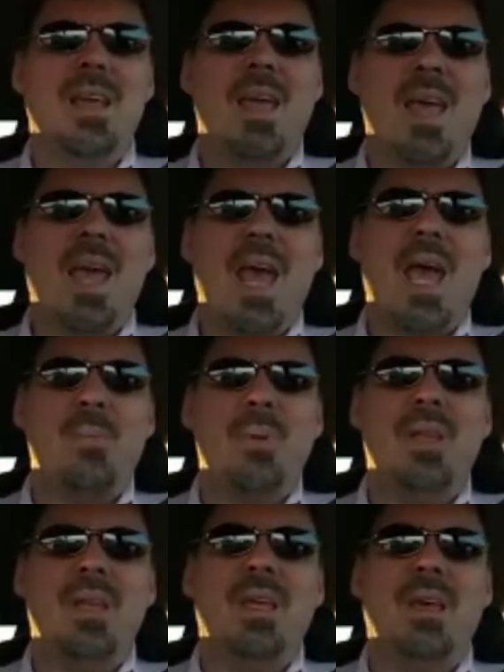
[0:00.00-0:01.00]
happy
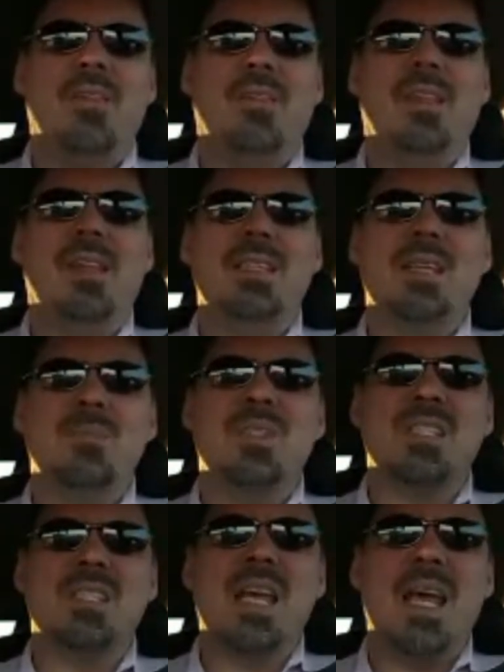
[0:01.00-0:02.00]
together, that has helped
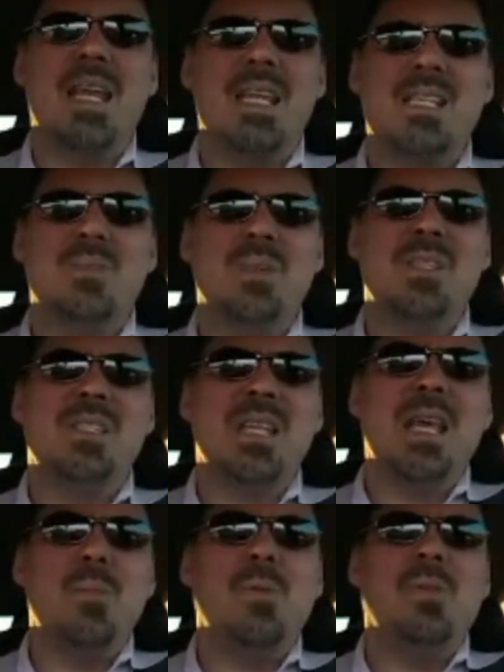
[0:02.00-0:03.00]
societies to be
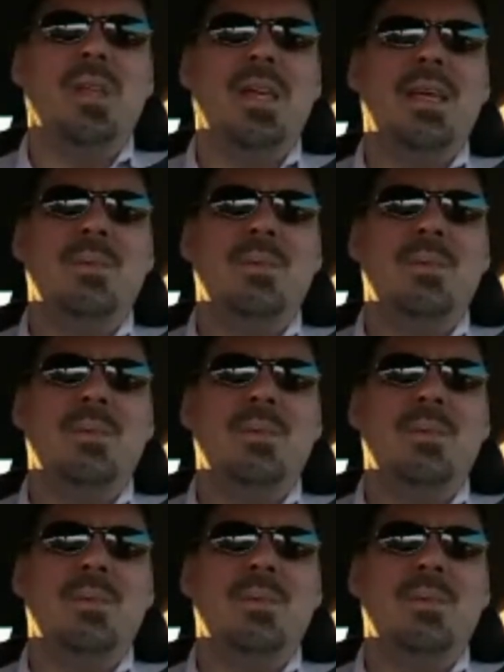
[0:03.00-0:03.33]
stable, to help.